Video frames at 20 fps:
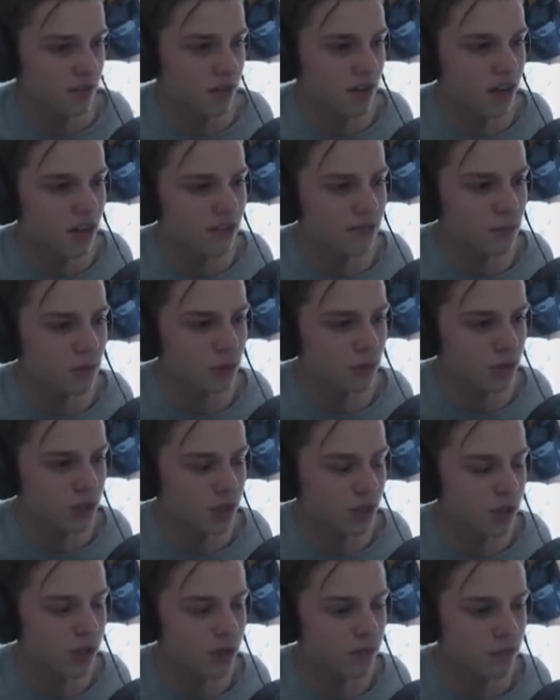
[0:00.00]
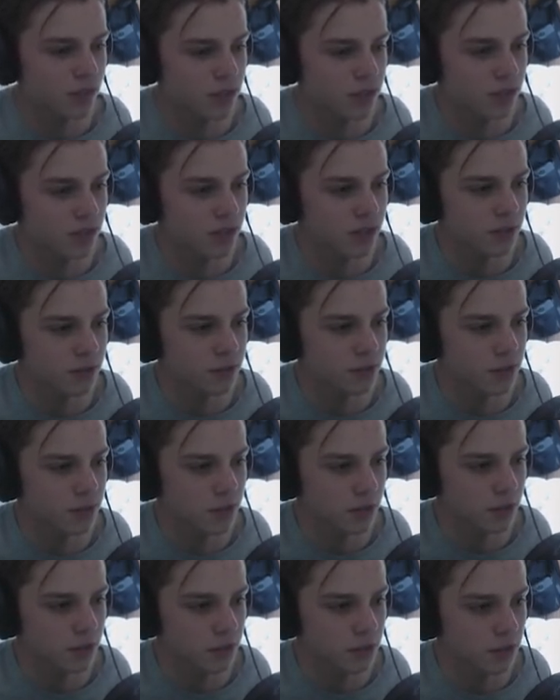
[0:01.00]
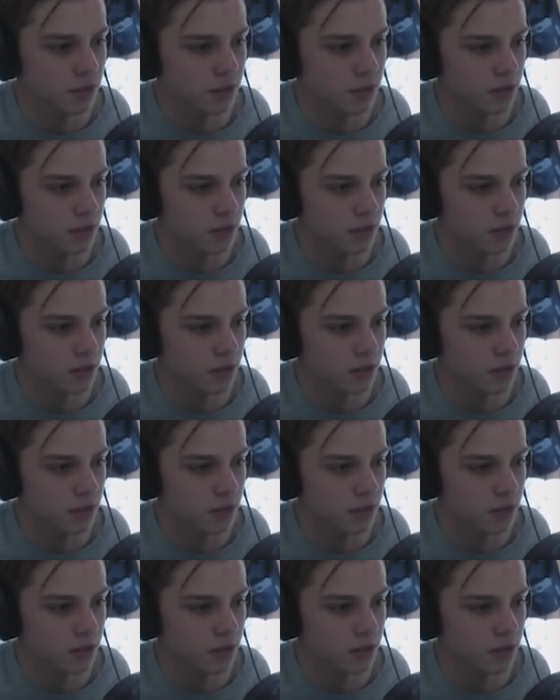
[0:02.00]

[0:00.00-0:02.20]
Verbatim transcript: I have more time this year really